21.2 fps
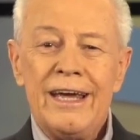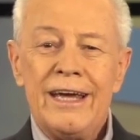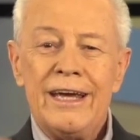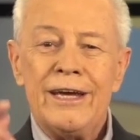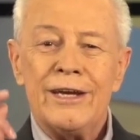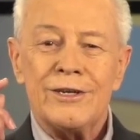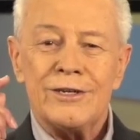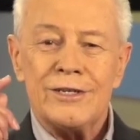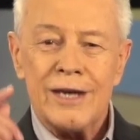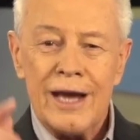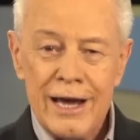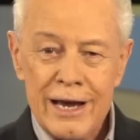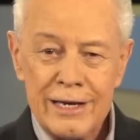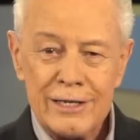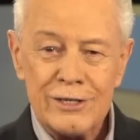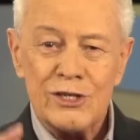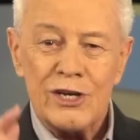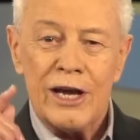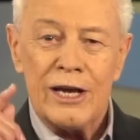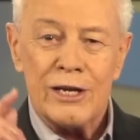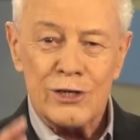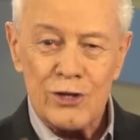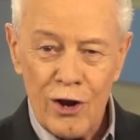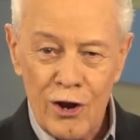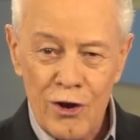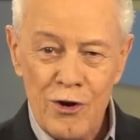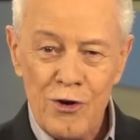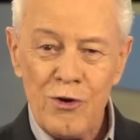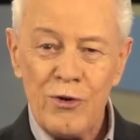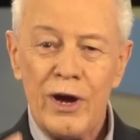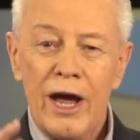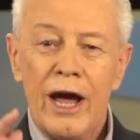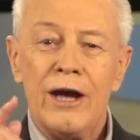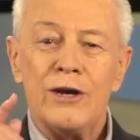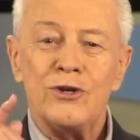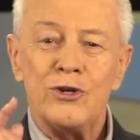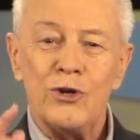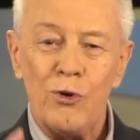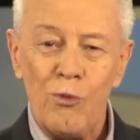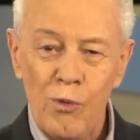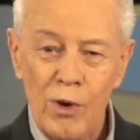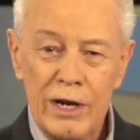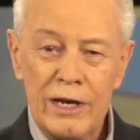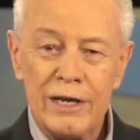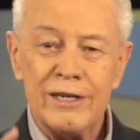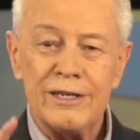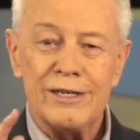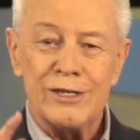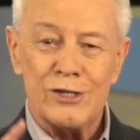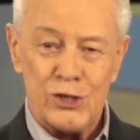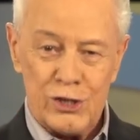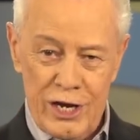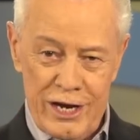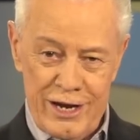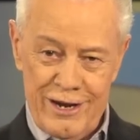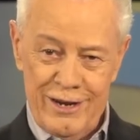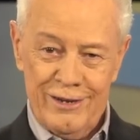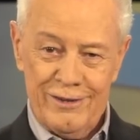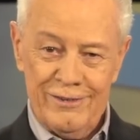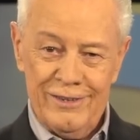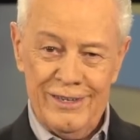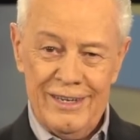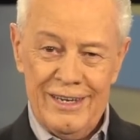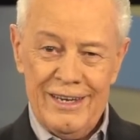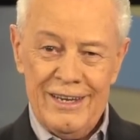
It takes as long as you're willing to stand.